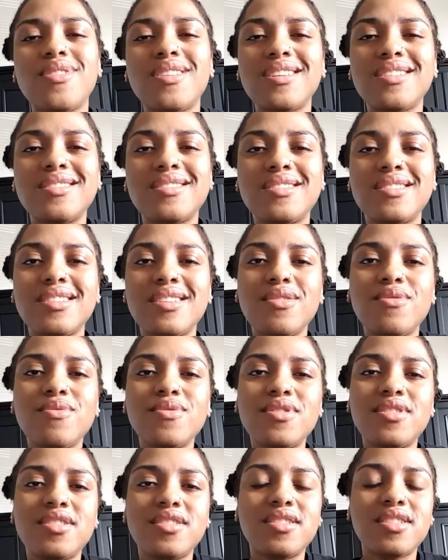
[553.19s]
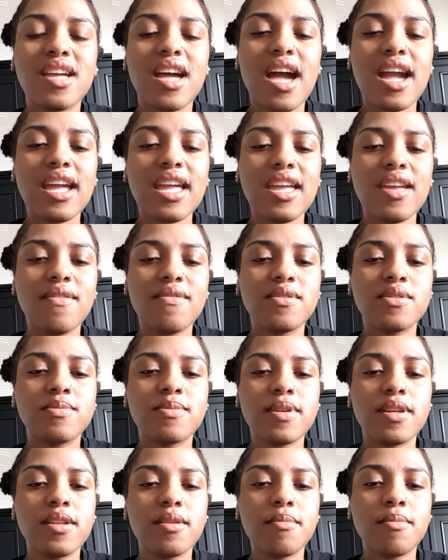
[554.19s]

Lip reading: It was just like, I can't even explain